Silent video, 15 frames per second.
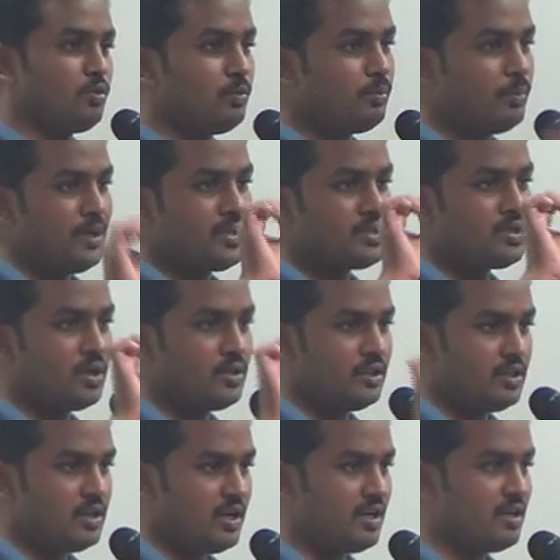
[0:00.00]
So, based
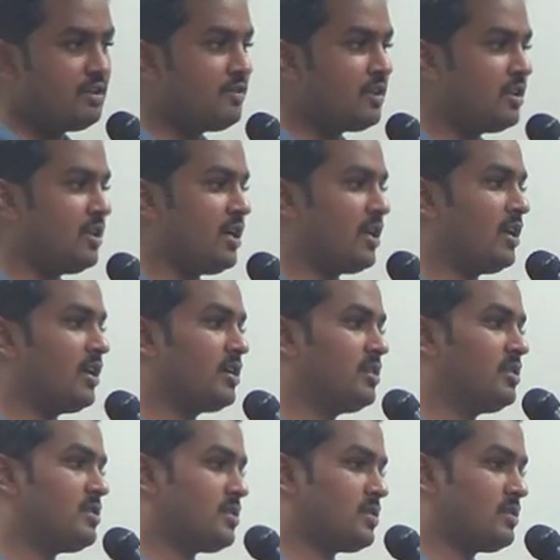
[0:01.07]
on the rate given in the
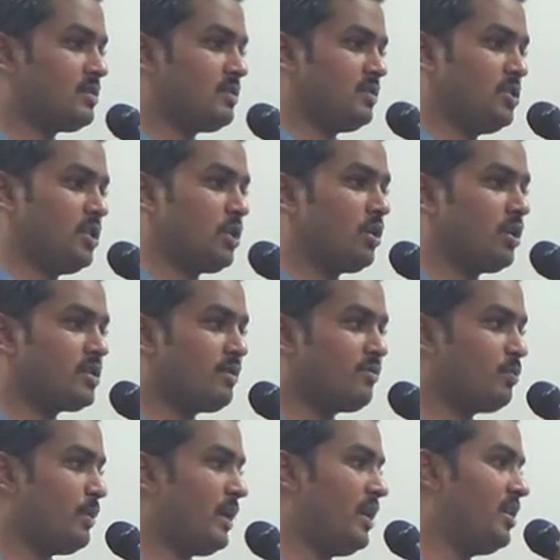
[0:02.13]
articles, shareholders
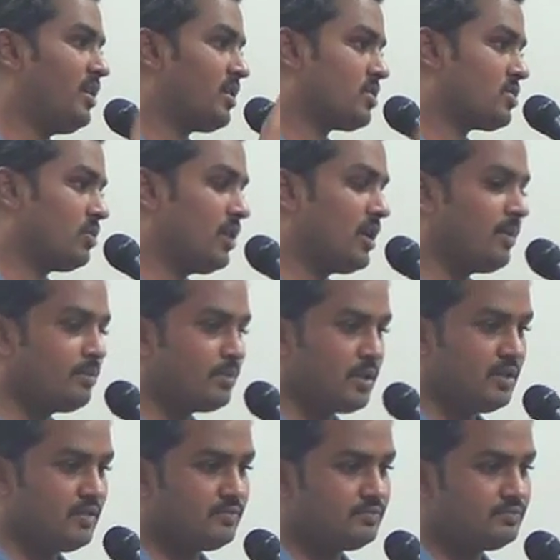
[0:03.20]
have to pay interest to the
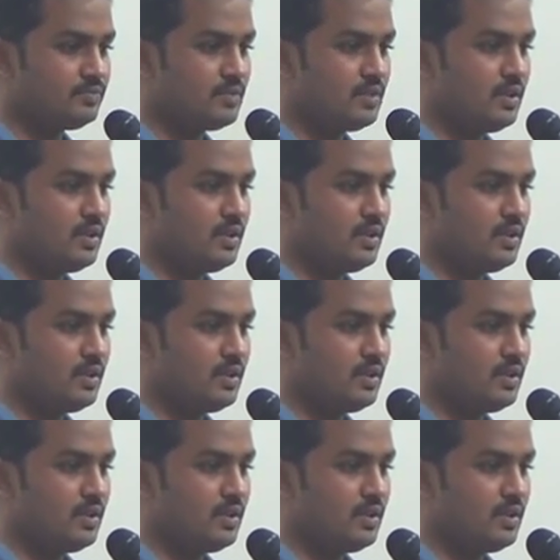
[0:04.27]
company.